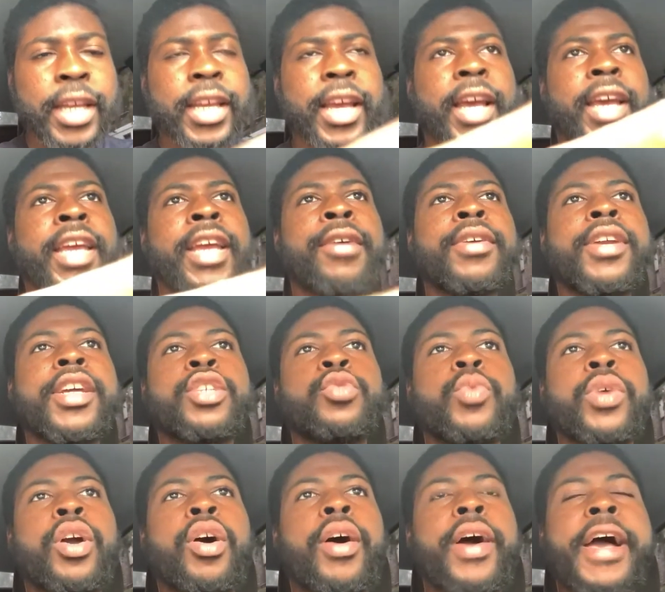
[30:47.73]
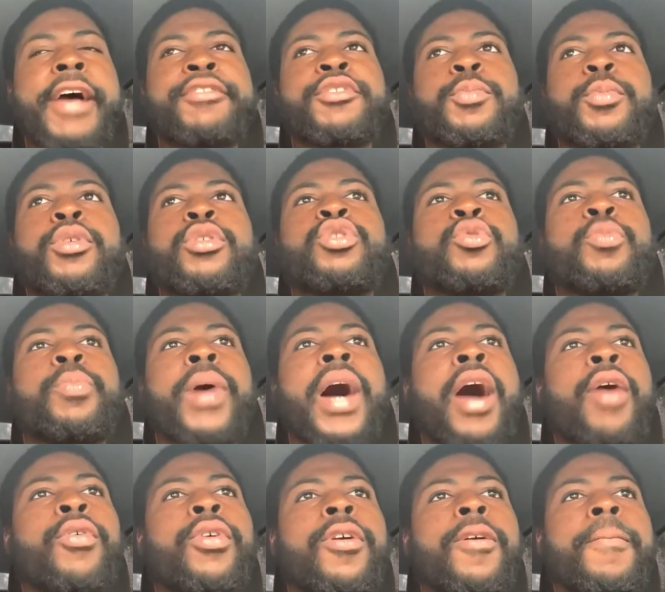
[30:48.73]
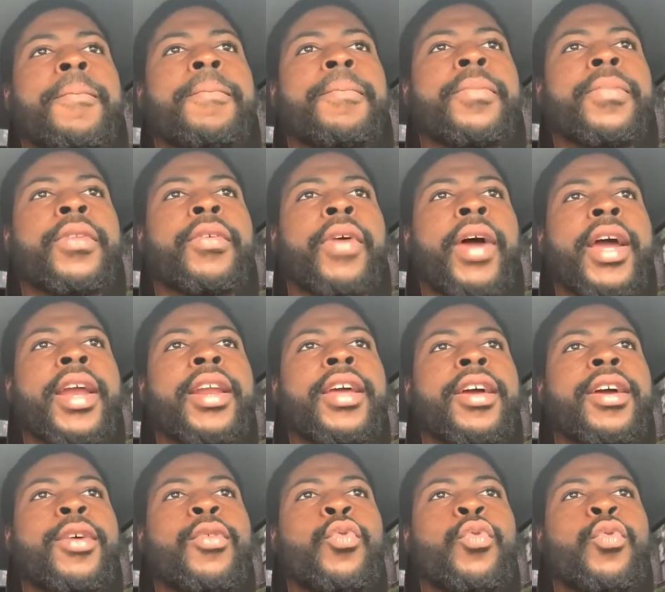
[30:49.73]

Yeah, here it is. We're gonna have spiritual power, right?